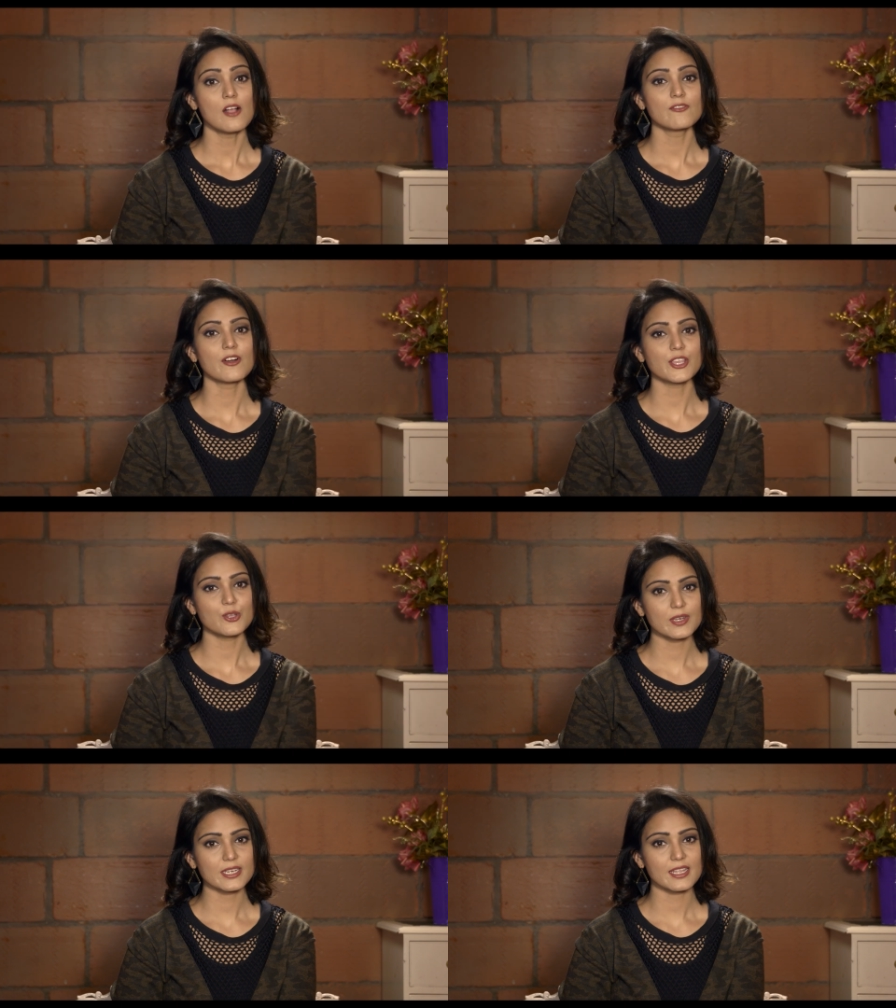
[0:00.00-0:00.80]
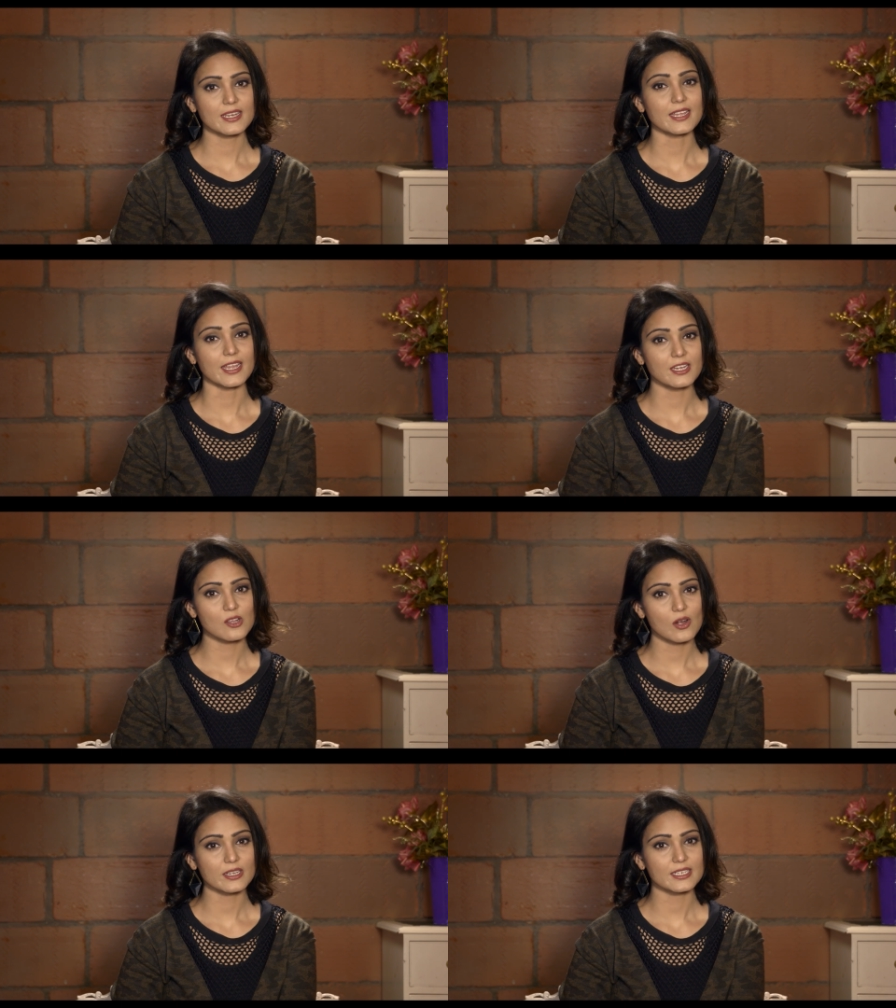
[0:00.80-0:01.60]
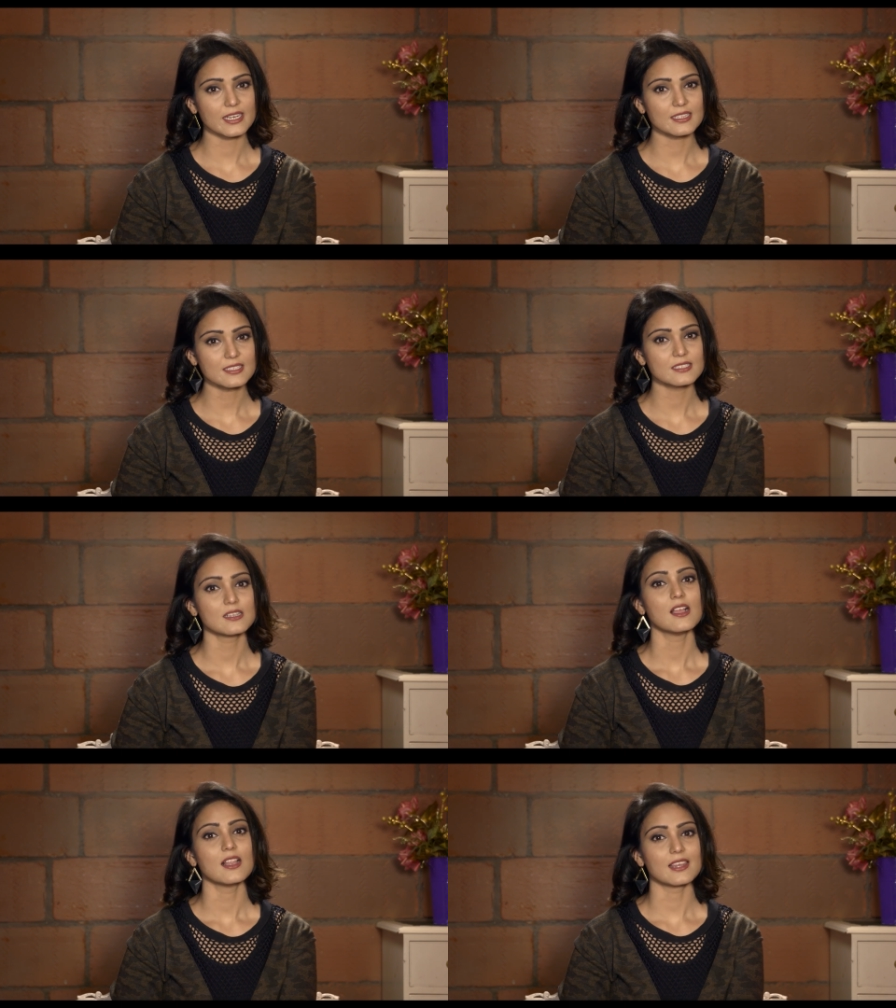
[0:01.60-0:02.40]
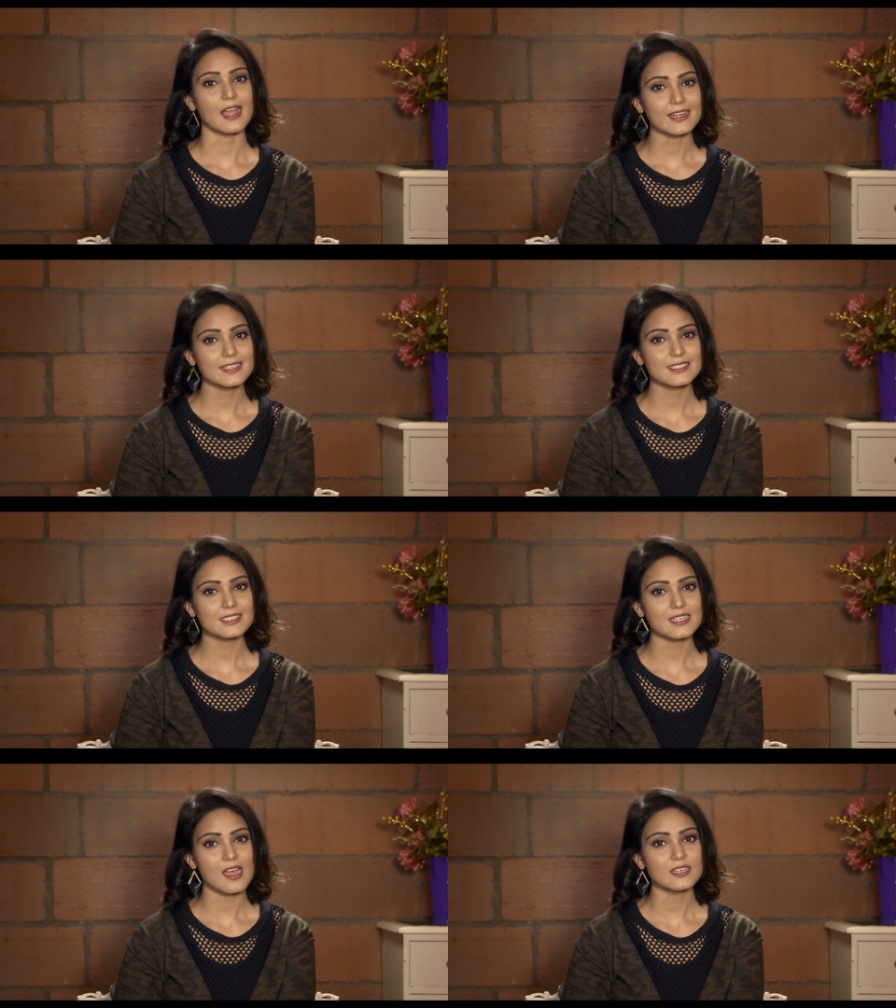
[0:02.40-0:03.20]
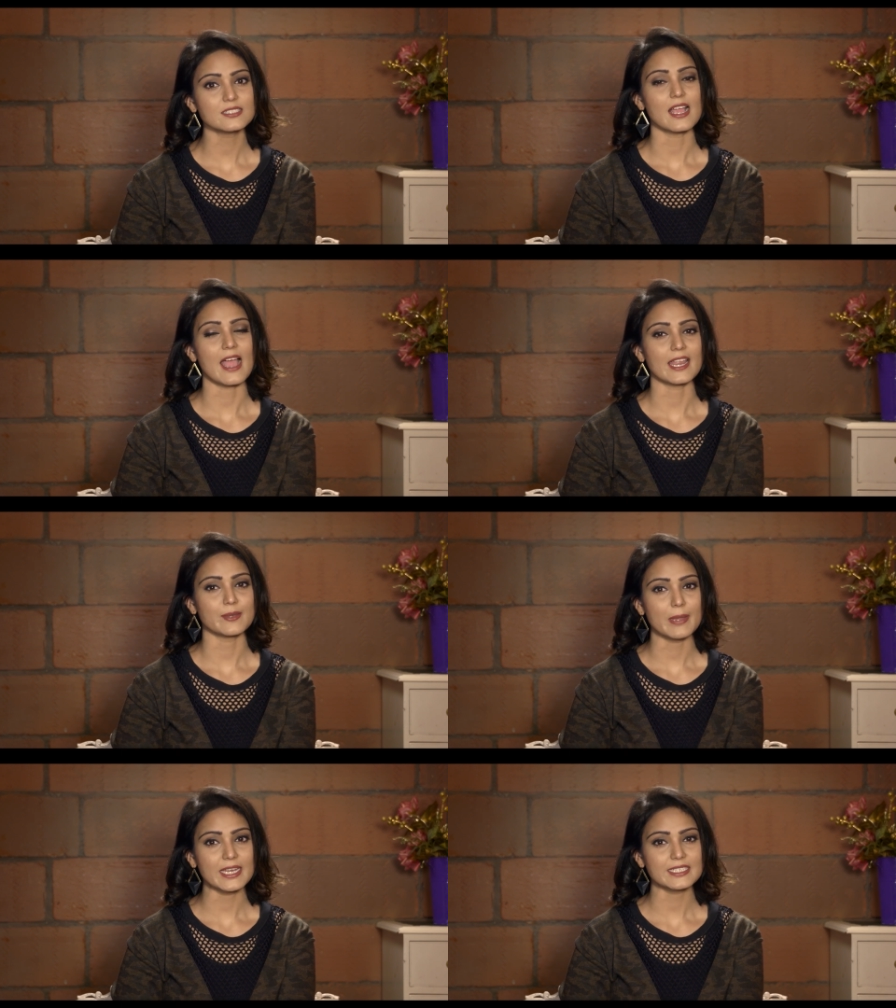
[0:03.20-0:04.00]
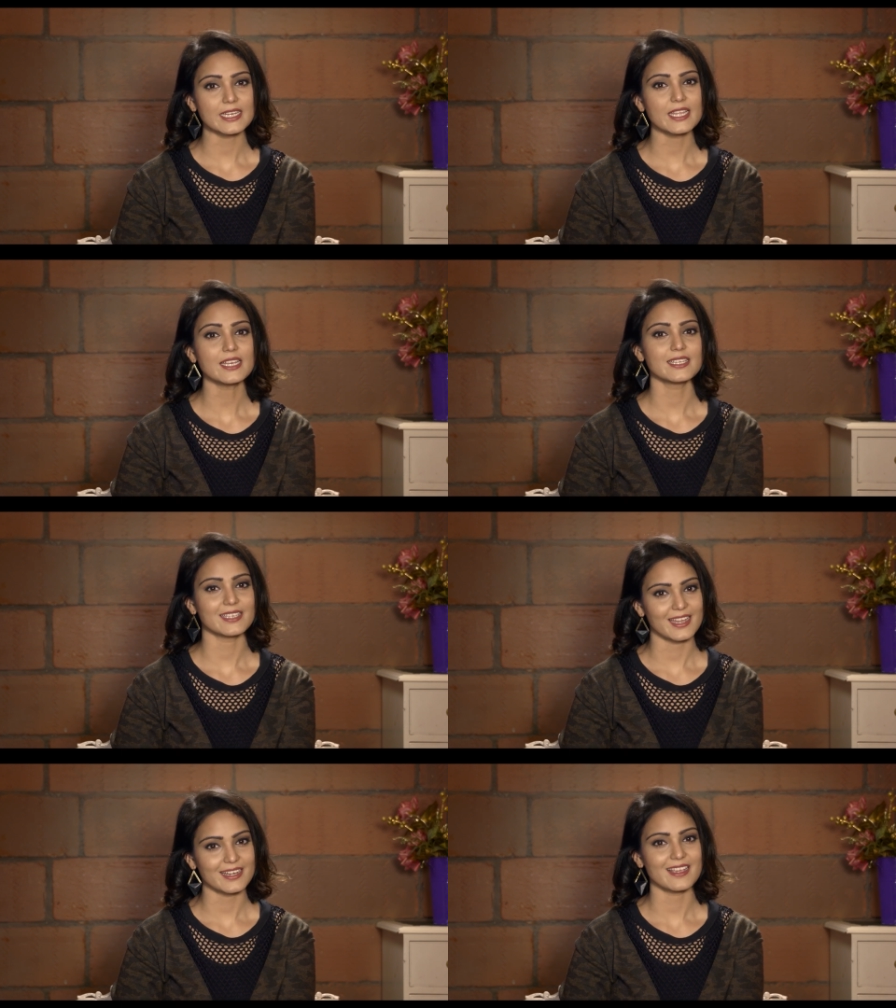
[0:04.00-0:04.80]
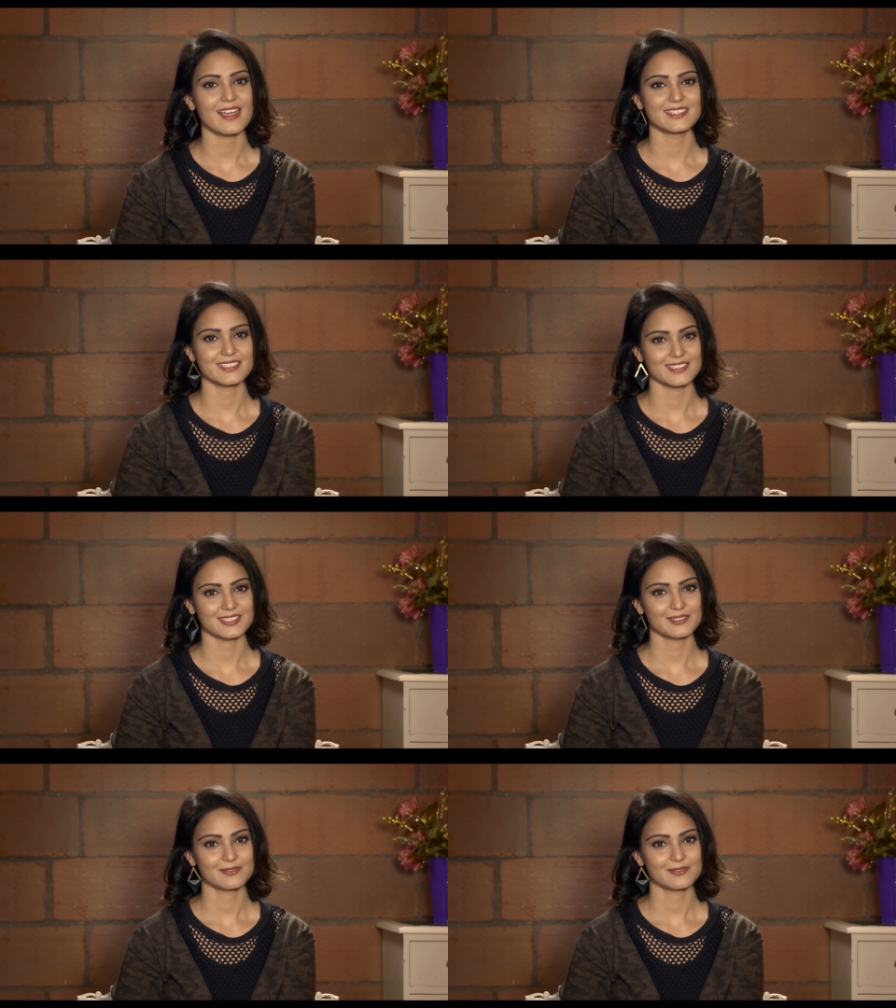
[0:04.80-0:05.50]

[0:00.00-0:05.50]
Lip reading: for urinary incontinence, light discharge and maintaining daily hygiene.